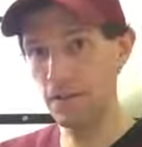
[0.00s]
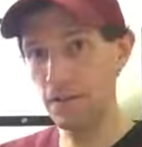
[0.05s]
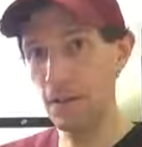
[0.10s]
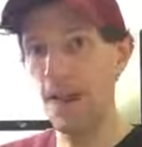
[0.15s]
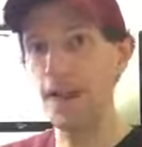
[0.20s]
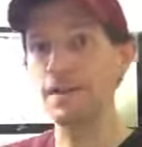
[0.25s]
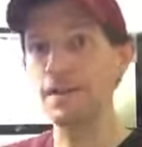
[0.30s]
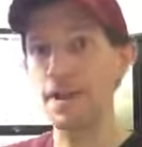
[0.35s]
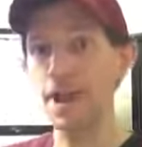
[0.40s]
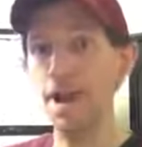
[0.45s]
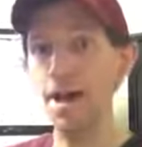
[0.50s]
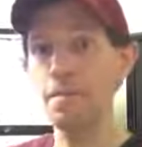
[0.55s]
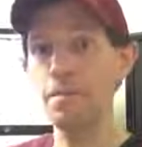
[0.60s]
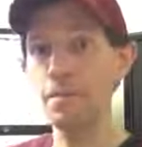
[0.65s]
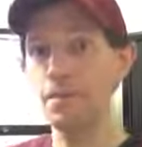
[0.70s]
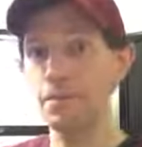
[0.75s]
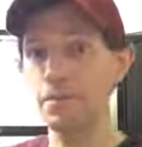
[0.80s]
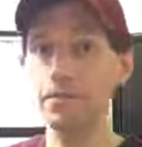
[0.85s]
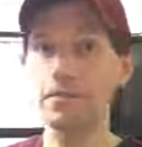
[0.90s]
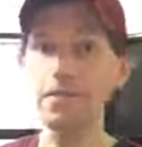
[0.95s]
on top
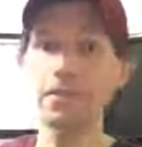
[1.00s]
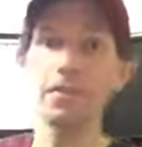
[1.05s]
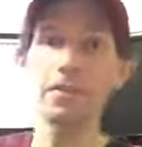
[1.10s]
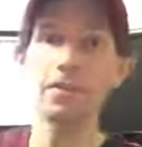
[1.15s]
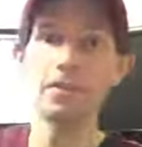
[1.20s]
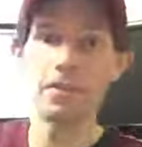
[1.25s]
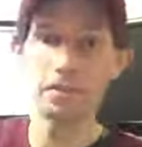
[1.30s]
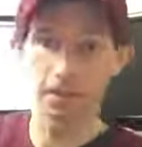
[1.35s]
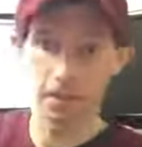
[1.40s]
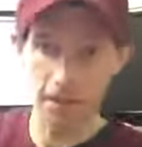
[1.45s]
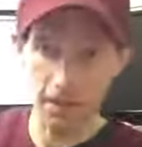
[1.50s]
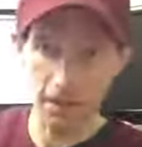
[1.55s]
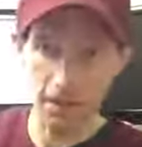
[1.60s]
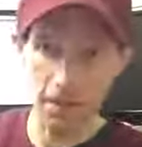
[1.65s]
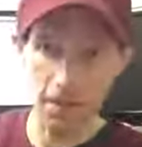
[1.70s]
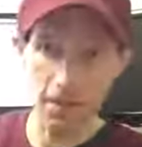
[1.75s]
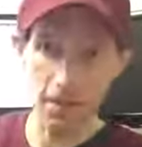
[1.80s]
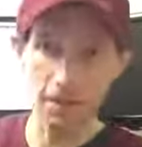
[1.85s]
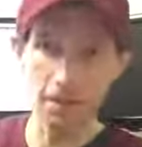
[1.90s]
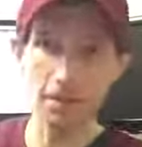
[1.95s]
of
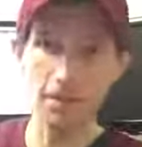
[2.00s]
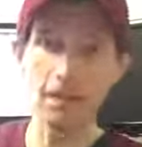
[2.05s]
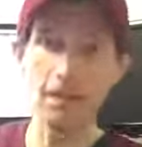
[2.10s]
the